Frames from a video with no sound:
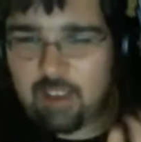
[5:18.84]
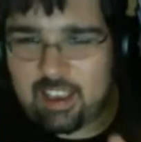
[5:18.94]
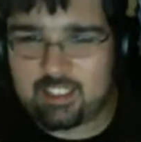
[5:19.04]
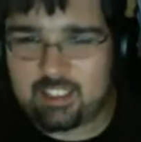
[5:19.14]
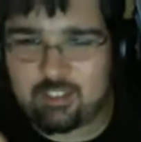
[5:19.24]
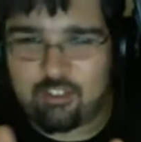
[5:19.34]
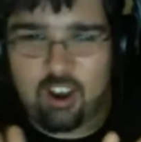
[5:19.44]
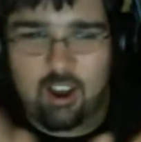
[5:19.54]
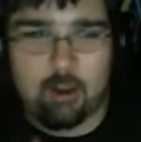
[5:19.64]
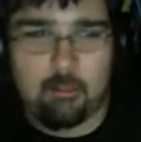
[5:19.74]
links
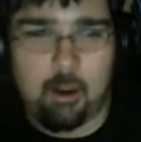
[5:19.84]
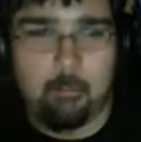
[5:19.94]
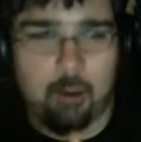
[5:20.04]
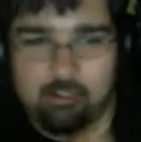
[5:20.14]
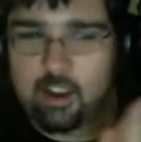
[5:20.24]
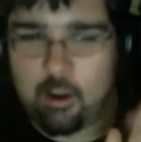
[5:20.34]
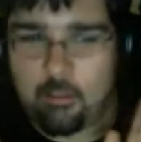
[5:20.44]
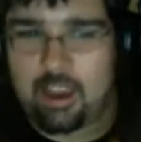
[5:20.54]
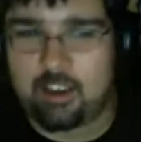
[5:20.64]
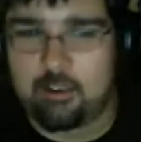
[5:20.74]
from Mario
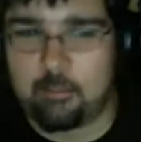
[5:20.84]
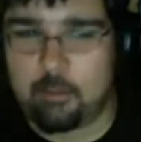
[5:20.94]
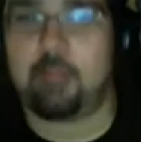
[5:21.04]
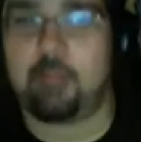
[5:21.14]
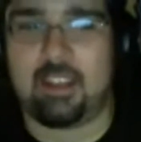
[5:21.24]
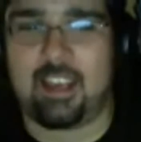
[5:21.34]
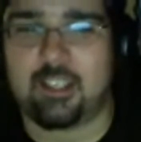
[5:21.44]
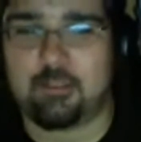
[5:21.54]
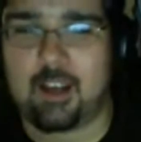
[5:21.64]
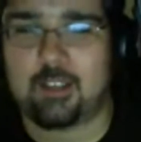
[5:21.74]
Maker and put them on the
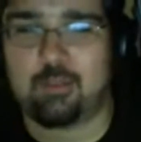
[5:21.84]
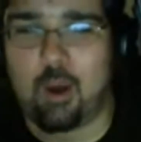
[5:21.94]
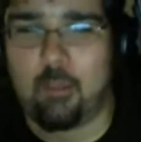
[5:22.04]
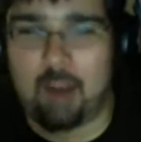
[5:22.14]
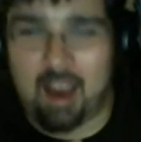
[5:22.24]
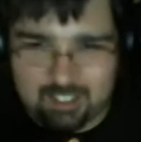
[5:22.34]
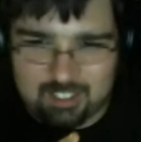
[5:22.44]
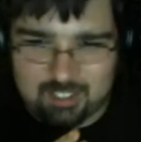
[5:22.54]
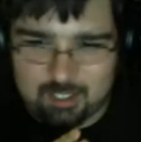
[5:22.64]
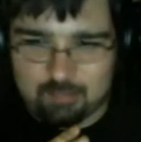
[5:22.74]
Xbox One
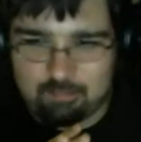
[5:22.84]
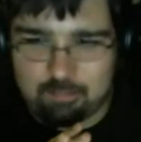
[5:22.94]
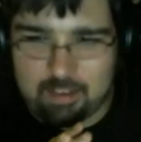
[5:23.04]
boxes.